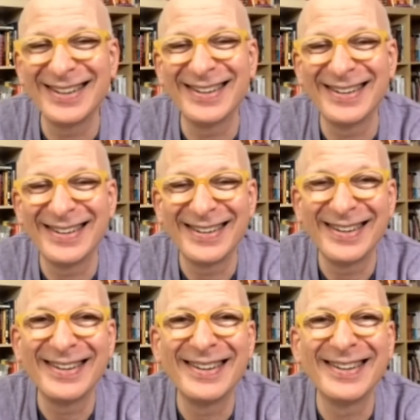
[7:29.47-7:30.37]

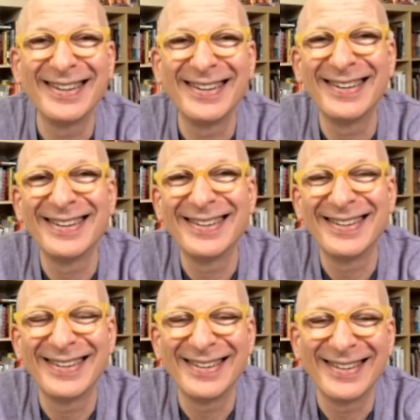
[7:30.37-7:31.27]

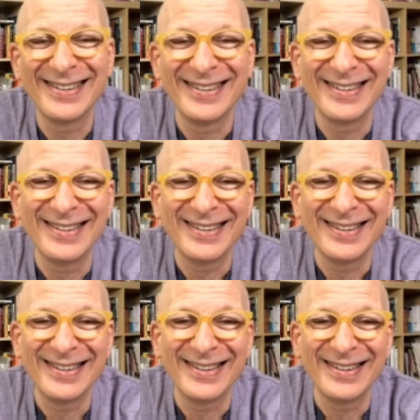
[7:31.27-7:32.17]

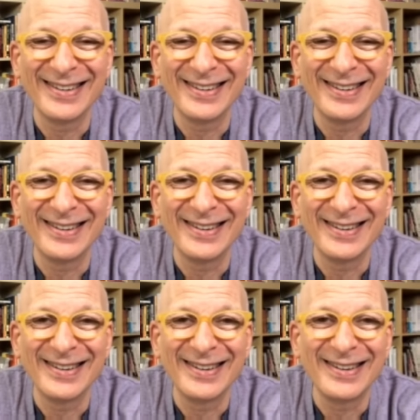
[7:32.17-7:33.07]

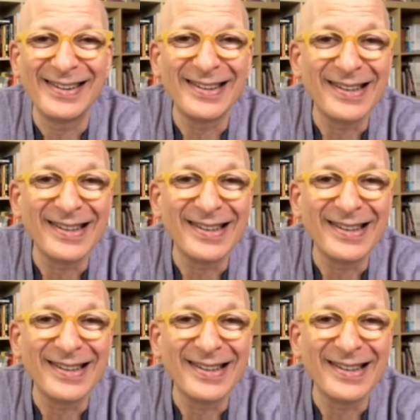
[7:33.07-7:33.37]
This person isn't speaking.